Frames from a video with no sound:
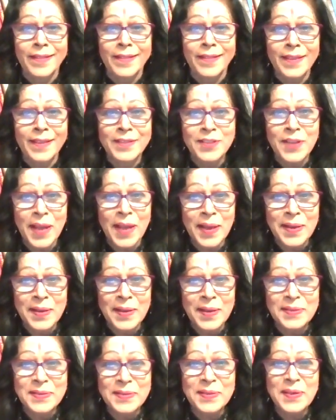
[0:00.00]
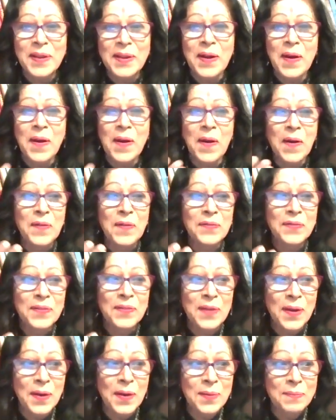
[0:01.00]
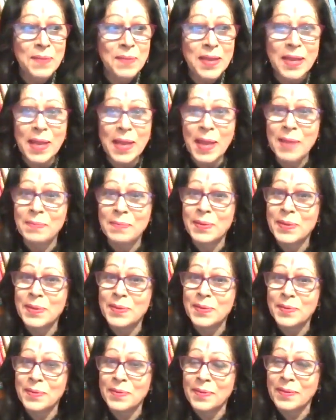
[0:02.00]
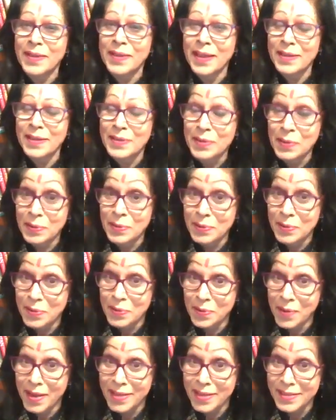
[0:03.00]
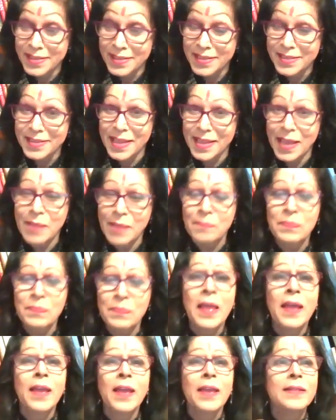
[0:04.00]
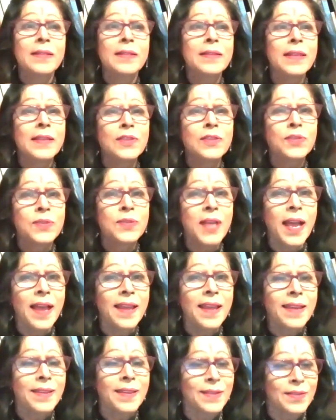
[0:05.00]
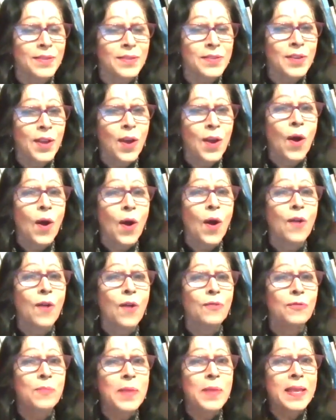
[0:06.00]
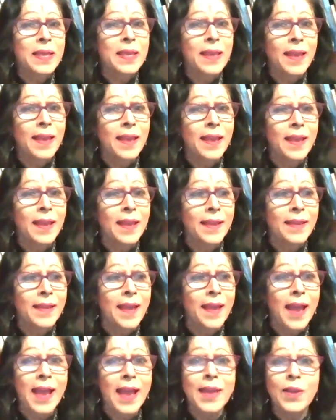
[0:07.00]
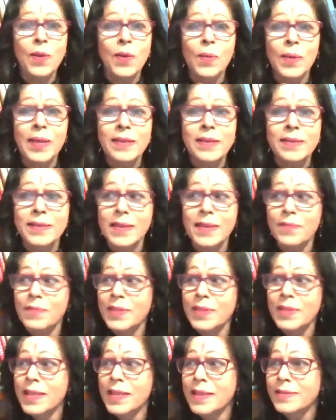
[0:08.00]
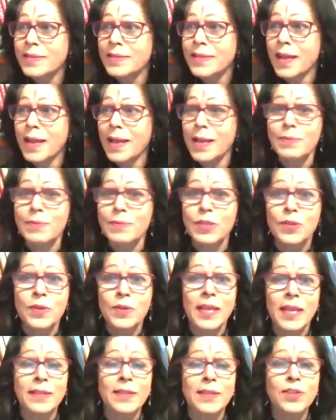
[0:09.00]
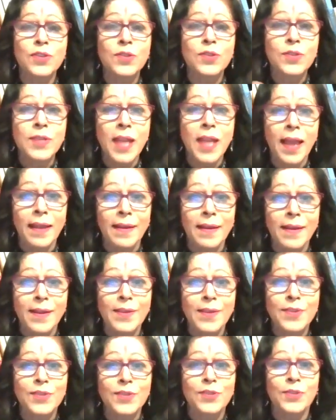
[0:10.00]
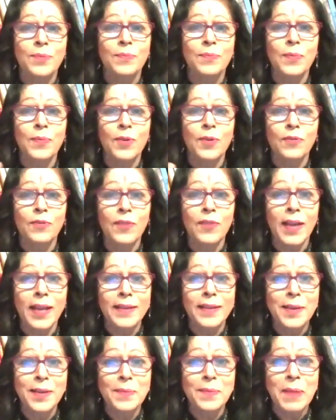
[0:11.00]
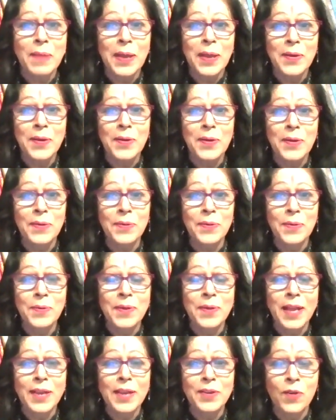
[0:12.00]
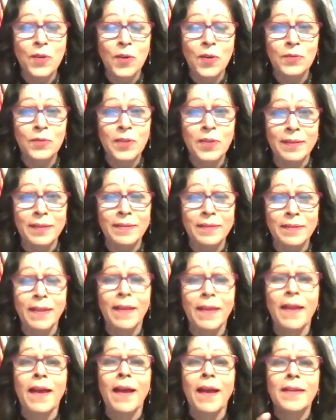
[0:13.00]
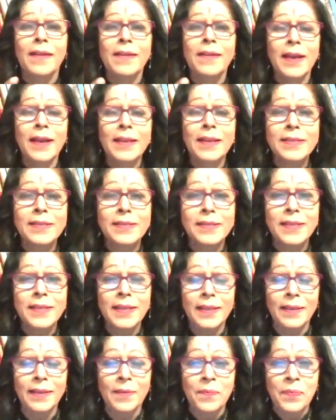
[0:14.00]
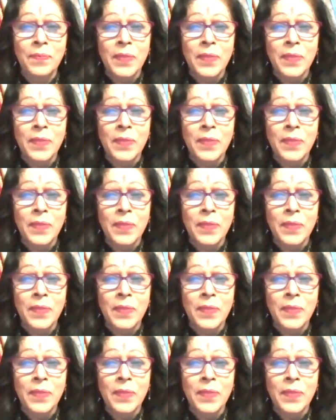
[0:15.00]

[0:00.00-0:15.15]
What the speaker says: The challenge of being able to get good grades is there. The challenge of being, and look at even the times today, the challenge provided by Corona and COVID 19